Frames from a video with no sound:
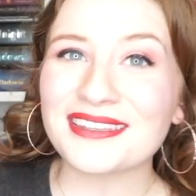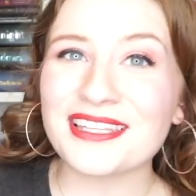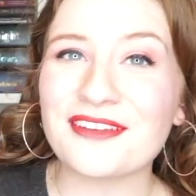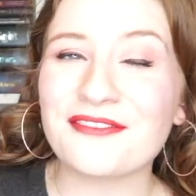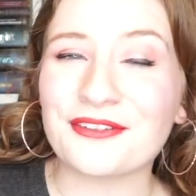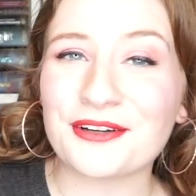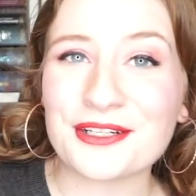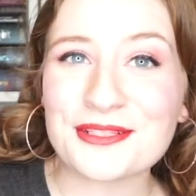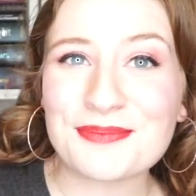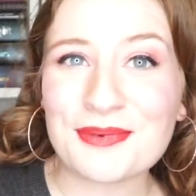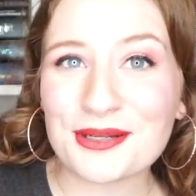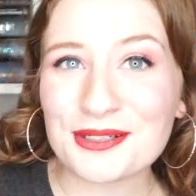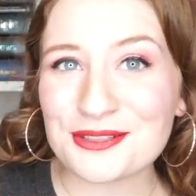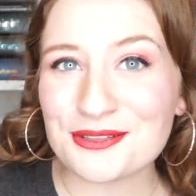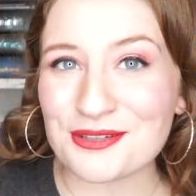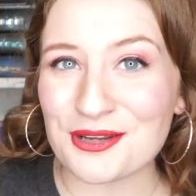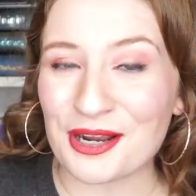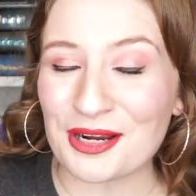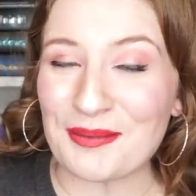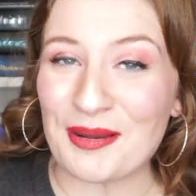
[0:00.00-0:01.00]
The first book
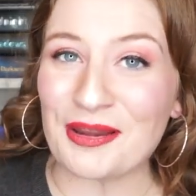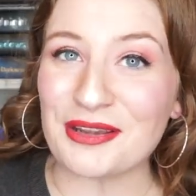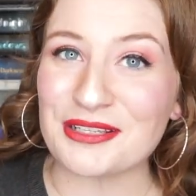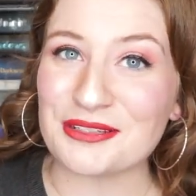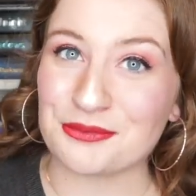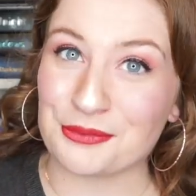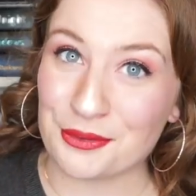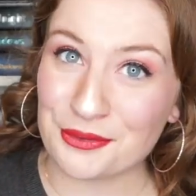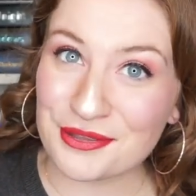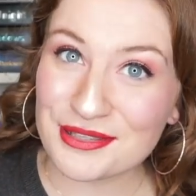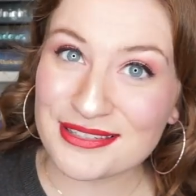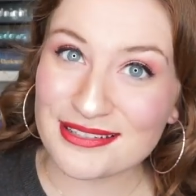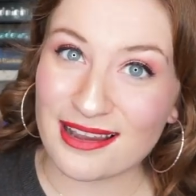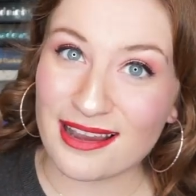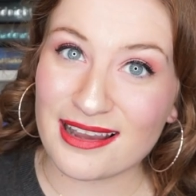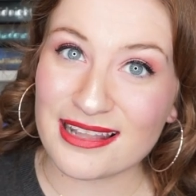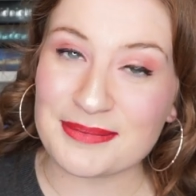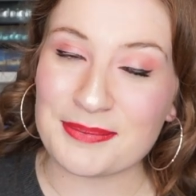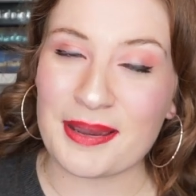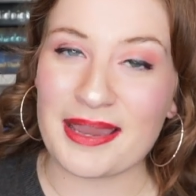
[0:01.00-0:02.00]
to talk about is Ruthless
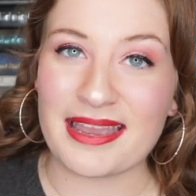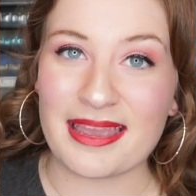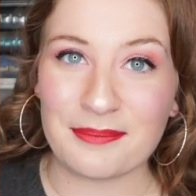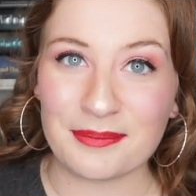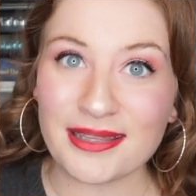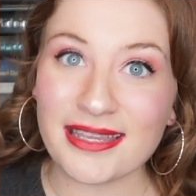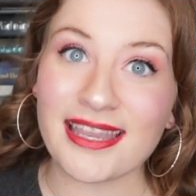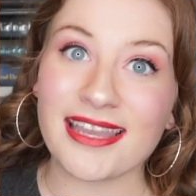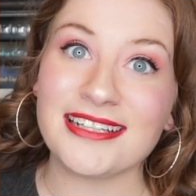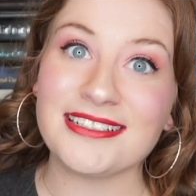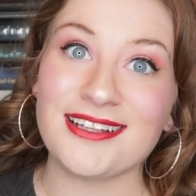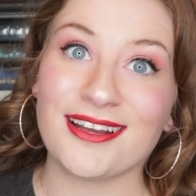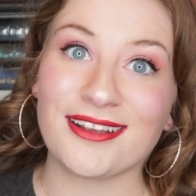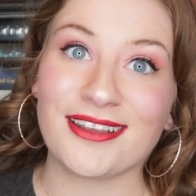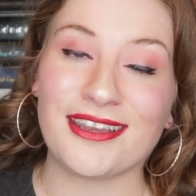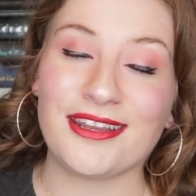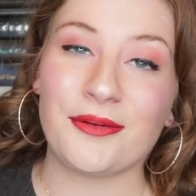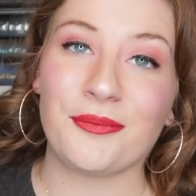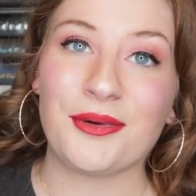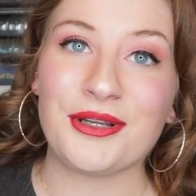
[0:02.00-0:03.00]
Gods by Emily A.
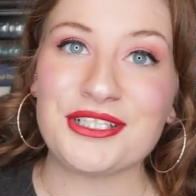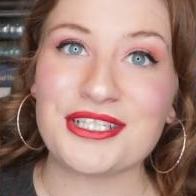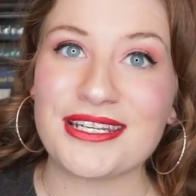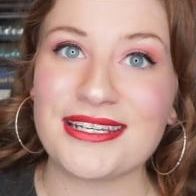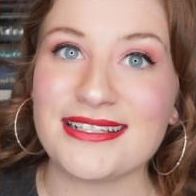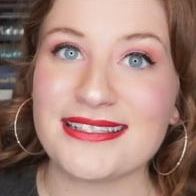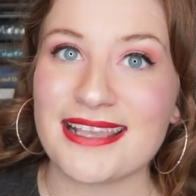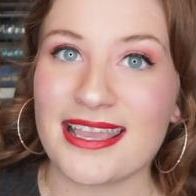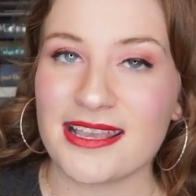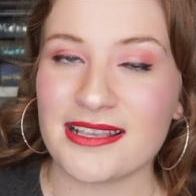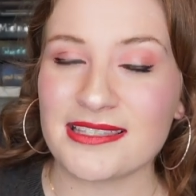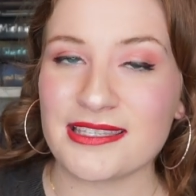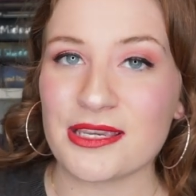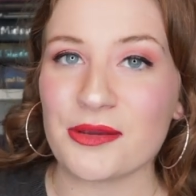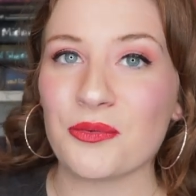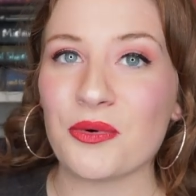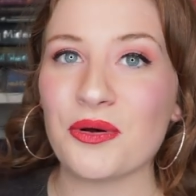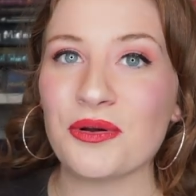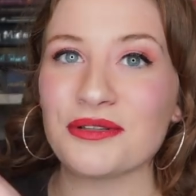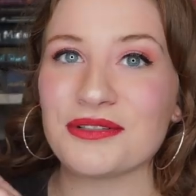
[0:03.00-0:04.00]
Duncan, which is a
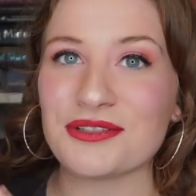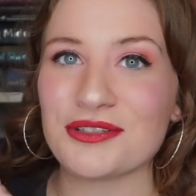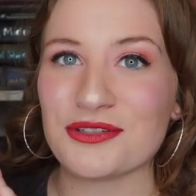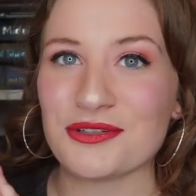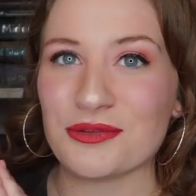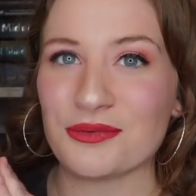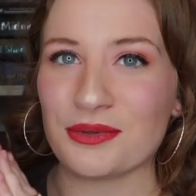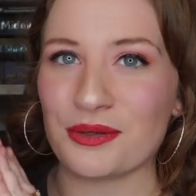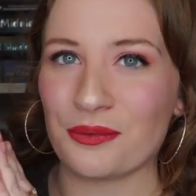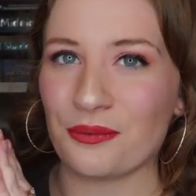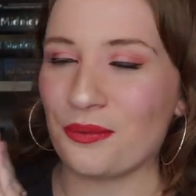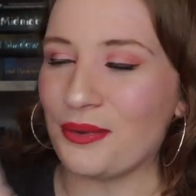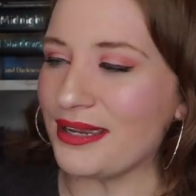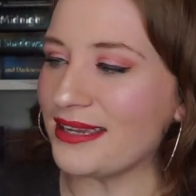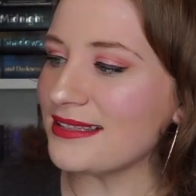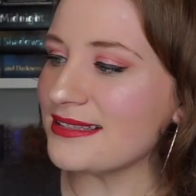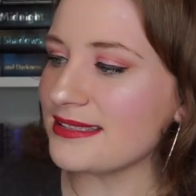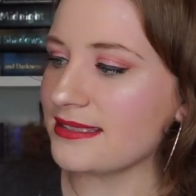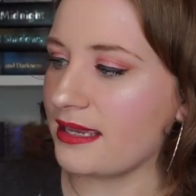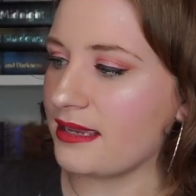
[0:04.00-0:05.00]
sequel to
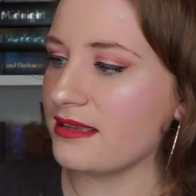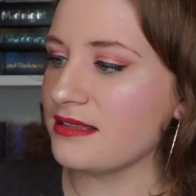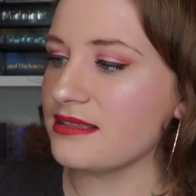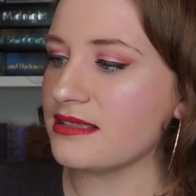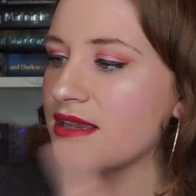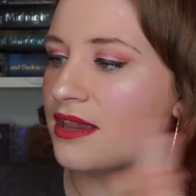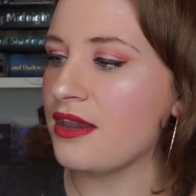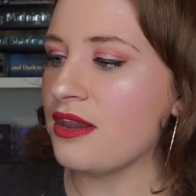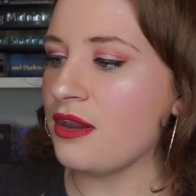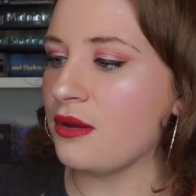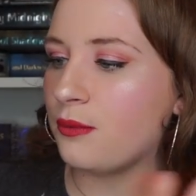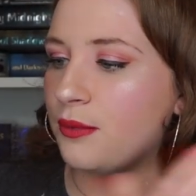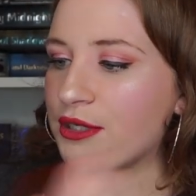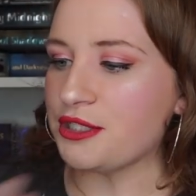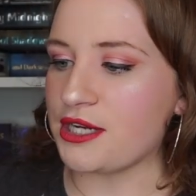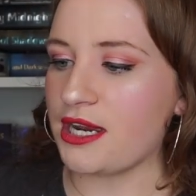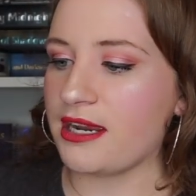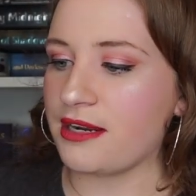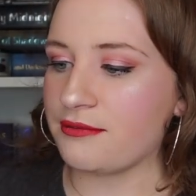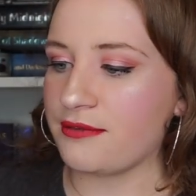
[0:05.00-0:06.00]
Wicked Saints,
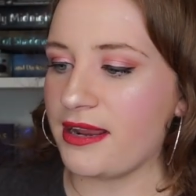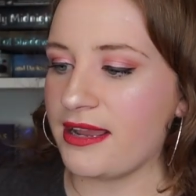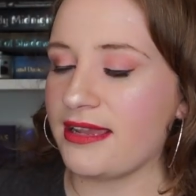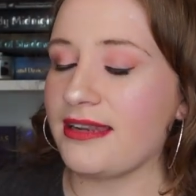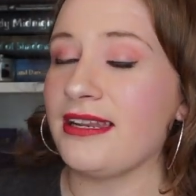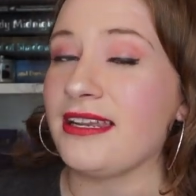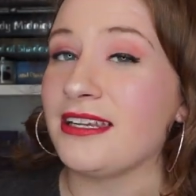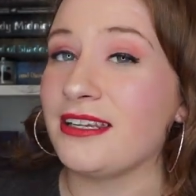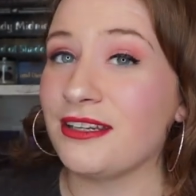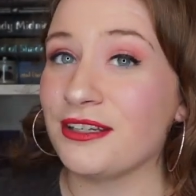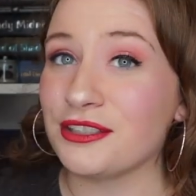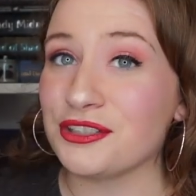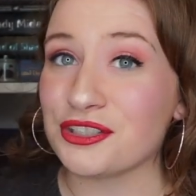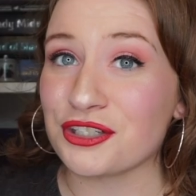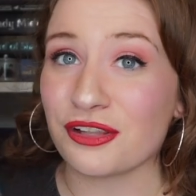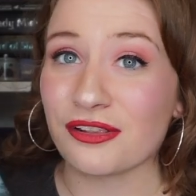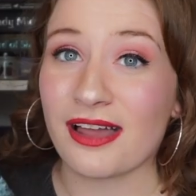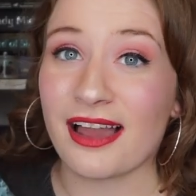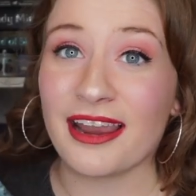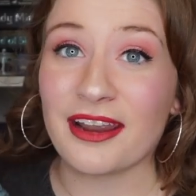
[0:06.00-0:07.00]
which I read in
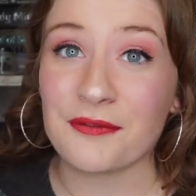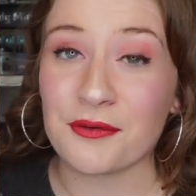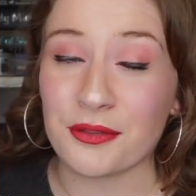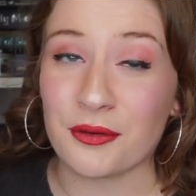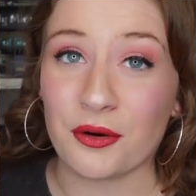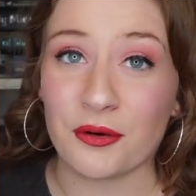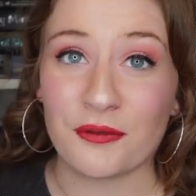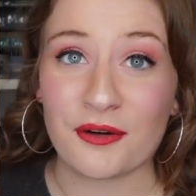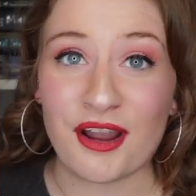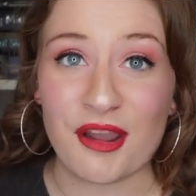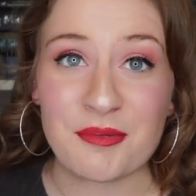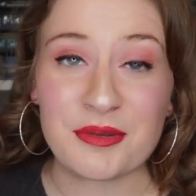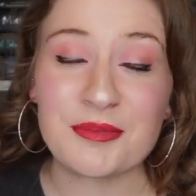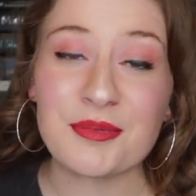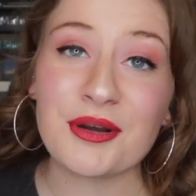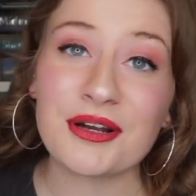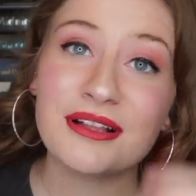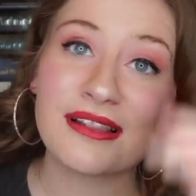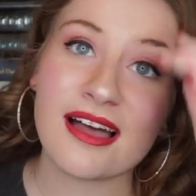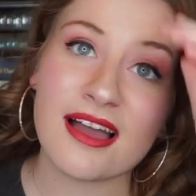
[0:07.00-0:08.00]
July for the
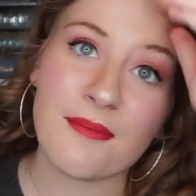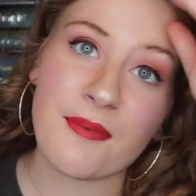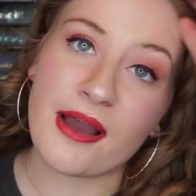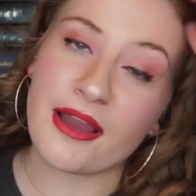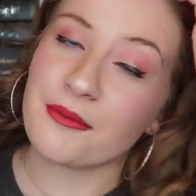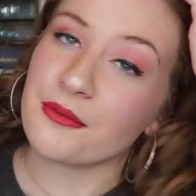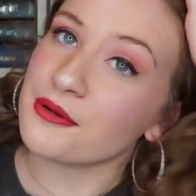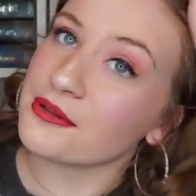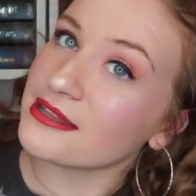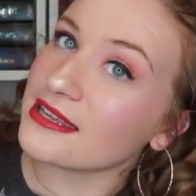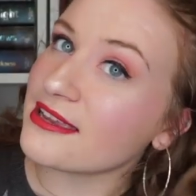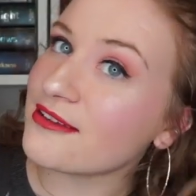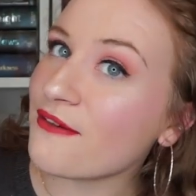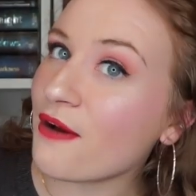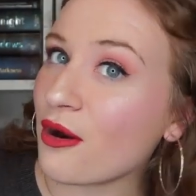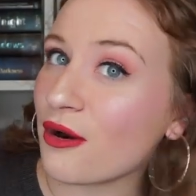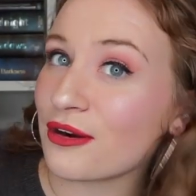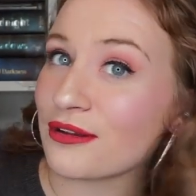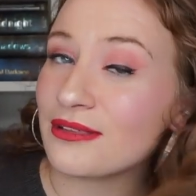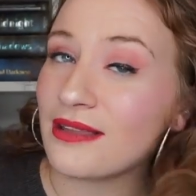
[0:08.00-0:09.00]
Overhyped Book Club. I will leave
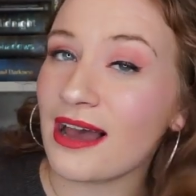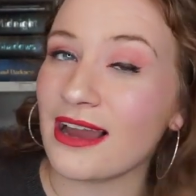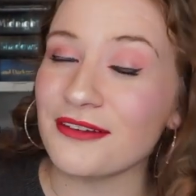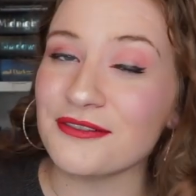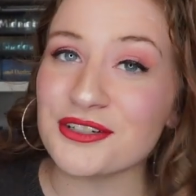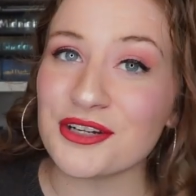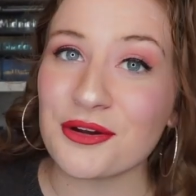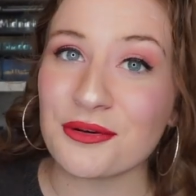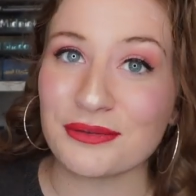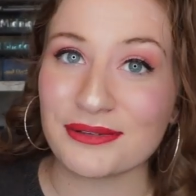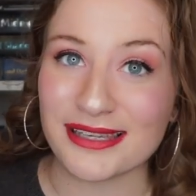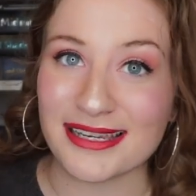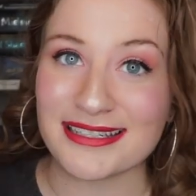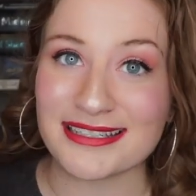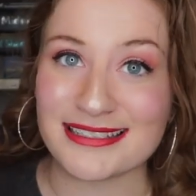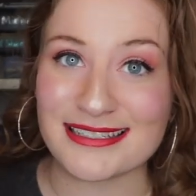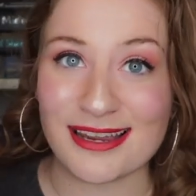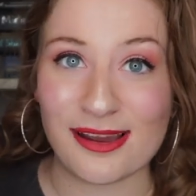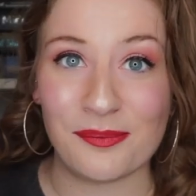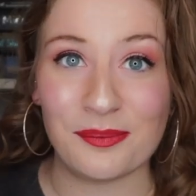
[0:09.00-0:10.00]
our live show
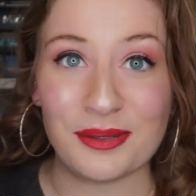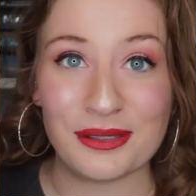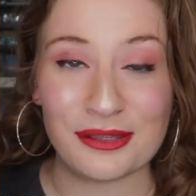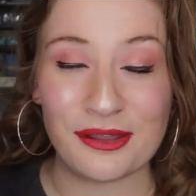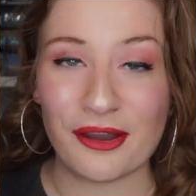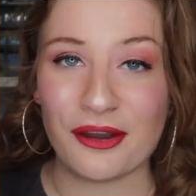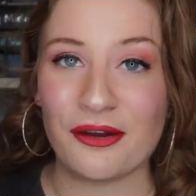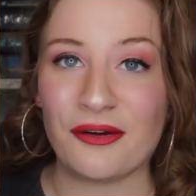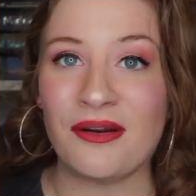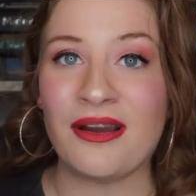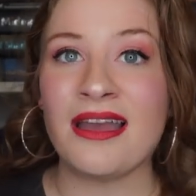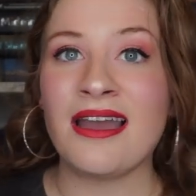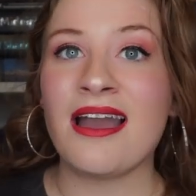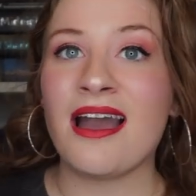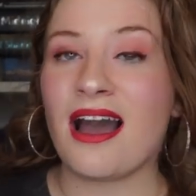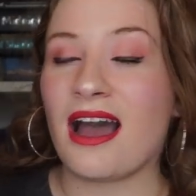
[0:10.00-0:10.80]
linked down below.